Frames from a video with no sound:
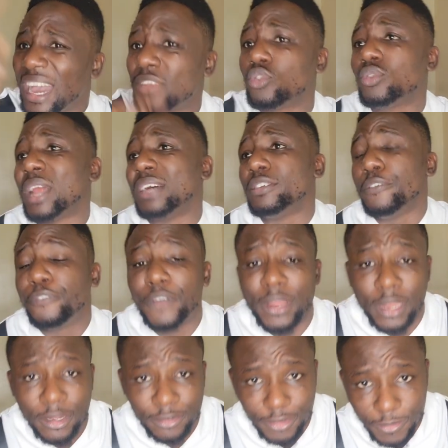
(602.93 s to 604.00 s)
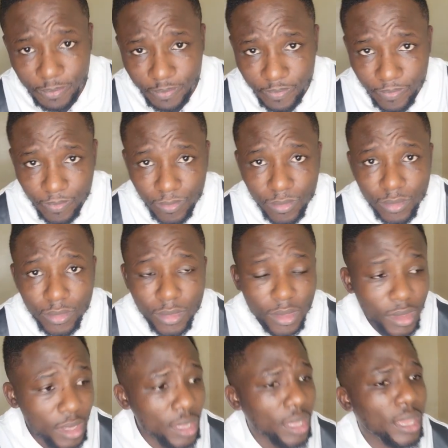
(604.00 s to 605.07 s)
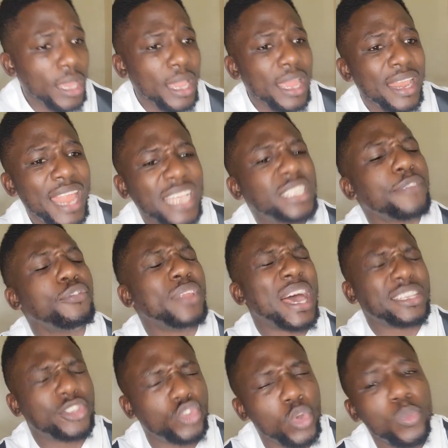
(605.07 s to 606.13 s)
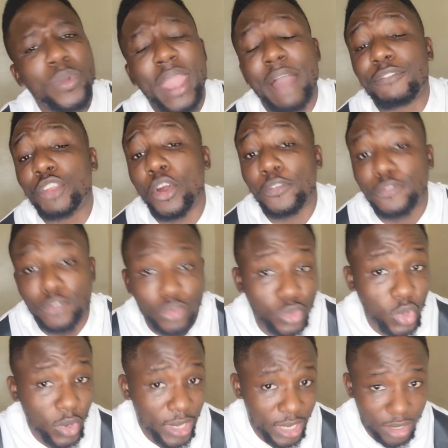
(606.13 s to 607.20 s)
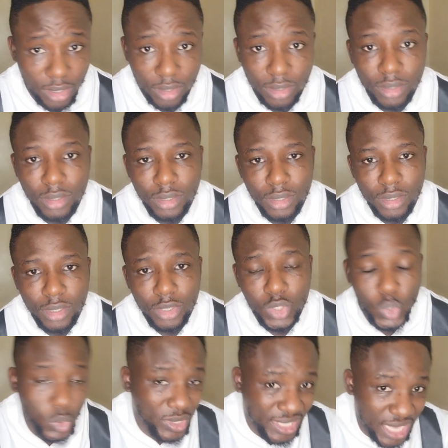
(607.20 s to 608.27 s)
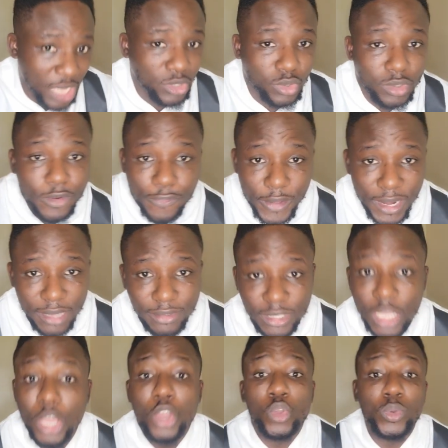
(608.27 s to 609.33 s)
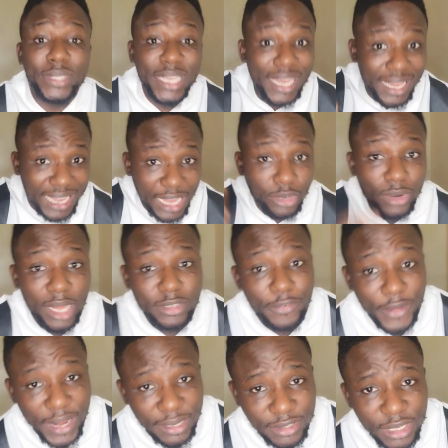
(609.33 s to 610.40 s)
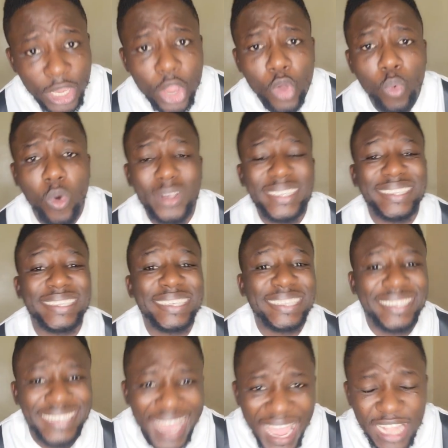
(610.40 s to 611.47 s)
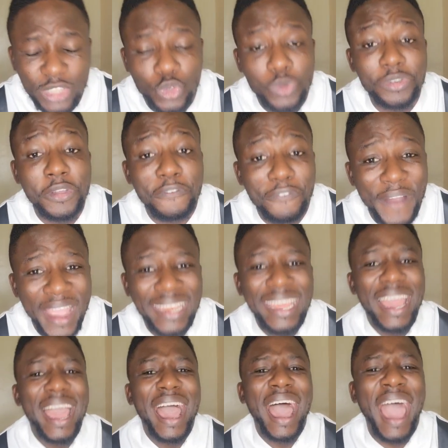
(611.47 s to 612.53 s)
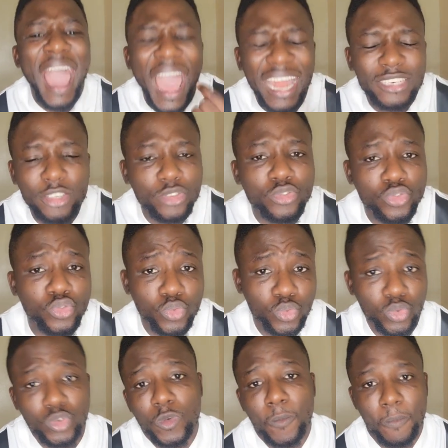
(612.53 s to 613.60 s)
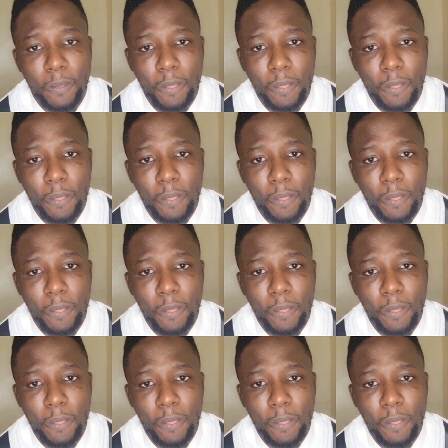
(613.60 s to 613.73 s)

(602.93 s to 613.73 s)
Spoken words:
Kaduna refinery. Let's even assume we have enough crude oil to sell to refineries. You see, the Kaduna refinery was designed to refine hard crude.